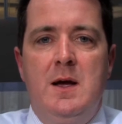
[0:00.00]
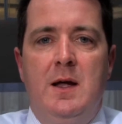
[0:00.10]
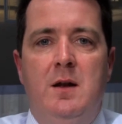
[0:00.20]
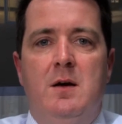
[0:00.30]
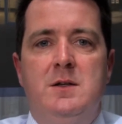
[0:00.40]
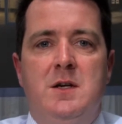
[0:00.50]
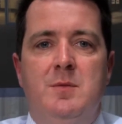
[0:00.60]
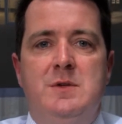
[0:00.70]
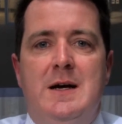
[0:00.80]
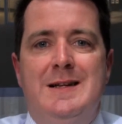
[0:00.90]
9
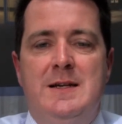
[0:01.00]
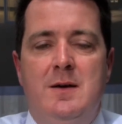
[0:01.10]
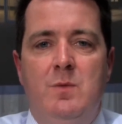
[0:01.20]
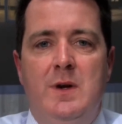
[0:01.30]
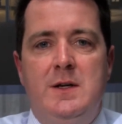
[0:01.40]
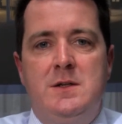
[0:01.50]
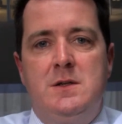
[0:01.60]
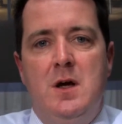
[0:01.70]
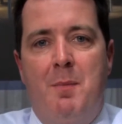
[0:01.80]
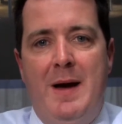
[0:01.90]
times out of 10 when it's
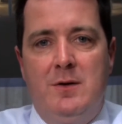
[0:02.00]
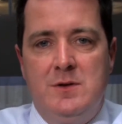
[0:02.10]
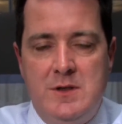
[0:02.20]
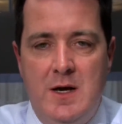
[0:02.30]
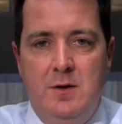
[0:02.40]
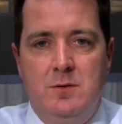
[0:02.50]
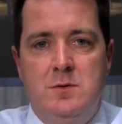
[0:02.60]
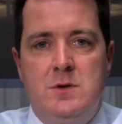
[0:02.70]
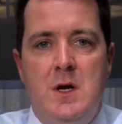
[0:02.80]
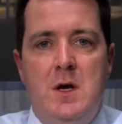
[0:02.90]
about
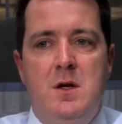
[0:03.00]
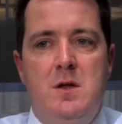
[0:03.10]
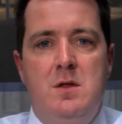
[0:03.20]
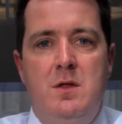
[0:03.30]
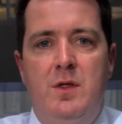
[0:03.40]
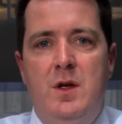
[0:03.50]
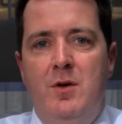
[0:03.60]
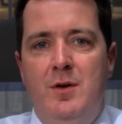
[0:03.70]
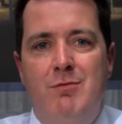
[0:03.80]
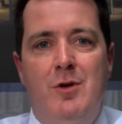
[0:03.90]
sales, the
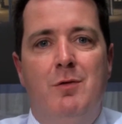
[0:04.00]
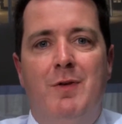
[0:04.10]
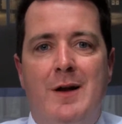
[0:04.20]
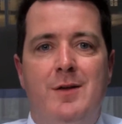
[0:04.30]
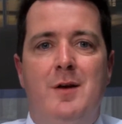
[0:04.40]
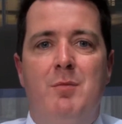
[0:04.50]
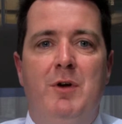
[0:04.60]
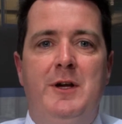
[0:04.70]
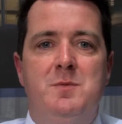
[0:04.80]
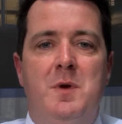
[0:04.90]
only real value that it
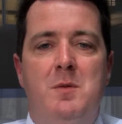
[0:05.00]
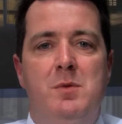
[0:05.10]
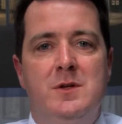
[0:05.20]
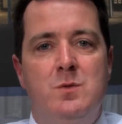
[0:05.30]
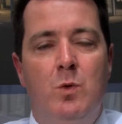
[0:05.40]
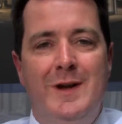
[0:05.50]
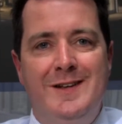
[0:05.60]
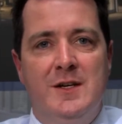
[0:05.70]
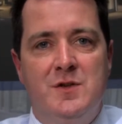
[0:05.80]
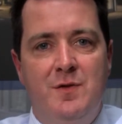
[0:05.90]
brings people is what it
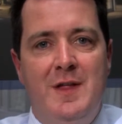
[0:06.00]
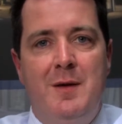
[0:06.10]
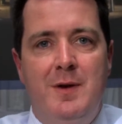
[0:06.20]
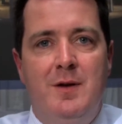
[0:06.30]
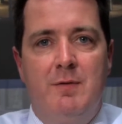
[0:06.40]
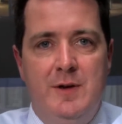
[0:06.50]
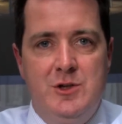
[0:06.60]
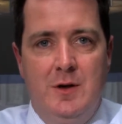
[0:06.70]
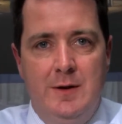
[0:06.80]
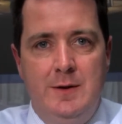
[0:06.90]
does for them
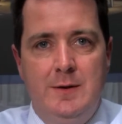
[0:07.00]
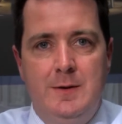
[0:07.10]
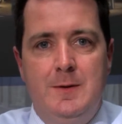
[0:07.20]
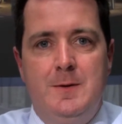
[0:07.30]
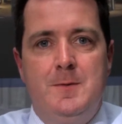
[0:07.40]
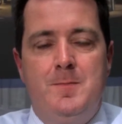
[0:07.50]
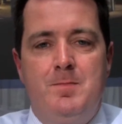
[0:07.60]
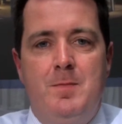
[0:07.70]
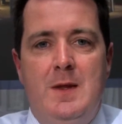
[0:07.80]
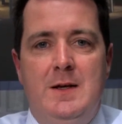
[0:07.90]
individually.
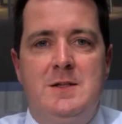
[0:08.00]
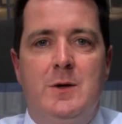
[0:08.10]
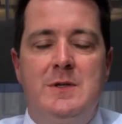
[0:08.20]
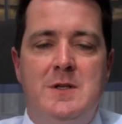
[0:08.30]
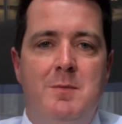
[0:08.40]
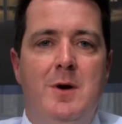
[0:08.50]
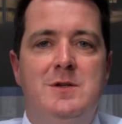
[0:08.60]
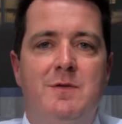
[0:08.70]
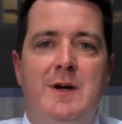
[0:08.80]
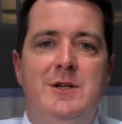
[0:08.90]
And so it's the
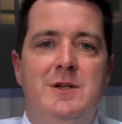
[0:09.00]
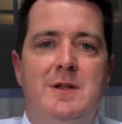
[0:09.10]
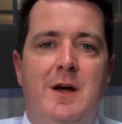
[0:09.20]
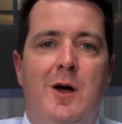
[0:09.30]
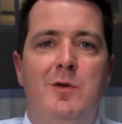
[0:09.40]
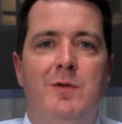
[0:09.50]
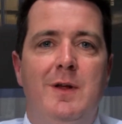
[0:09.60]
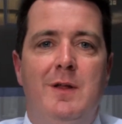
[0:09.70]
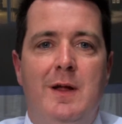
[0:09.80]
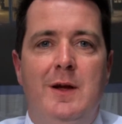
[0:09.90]
motivation that hopefully
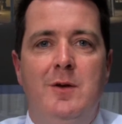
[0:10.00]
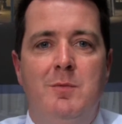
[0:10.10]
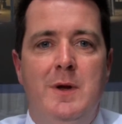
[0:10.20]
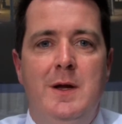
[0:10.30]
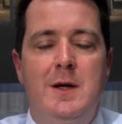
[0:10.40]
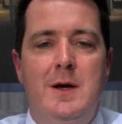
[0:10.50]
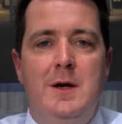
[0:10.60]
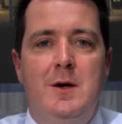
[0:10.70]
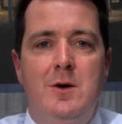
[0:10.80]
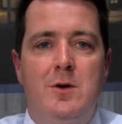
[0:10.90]
that they could be
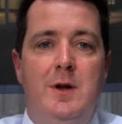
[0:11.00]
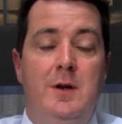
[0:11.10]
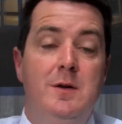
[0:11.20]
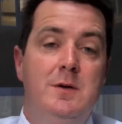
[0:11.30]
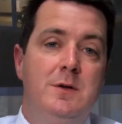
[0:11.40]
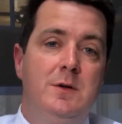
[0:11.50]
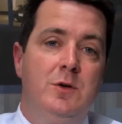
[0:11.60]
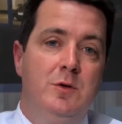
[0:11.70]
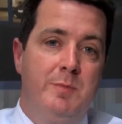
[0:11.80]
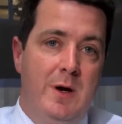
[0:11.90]
earning
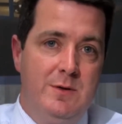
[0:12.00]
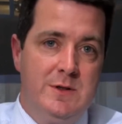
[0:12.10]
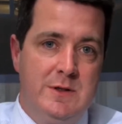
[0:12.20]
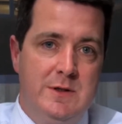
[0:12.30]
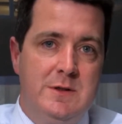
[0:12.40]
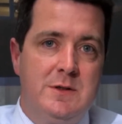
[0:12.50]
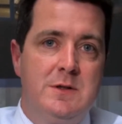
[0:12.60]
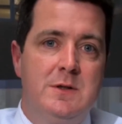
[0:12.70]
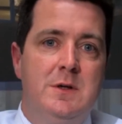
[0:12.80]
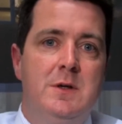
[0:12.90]
good bonuses,
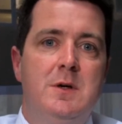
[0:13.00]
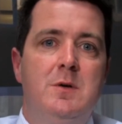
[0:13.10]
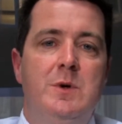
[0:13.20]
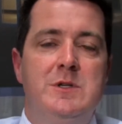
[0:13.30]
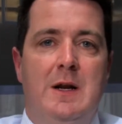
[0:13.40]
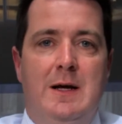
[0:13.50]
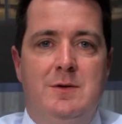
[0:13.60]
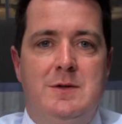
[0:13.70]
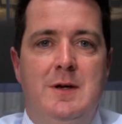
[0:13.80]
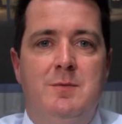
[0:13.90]
which
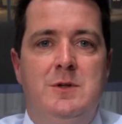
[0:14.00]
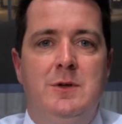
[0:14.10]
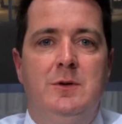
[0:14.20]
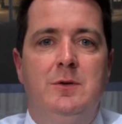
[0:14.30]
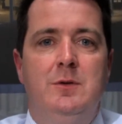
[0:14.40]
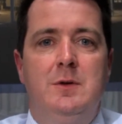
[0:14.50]
allows them to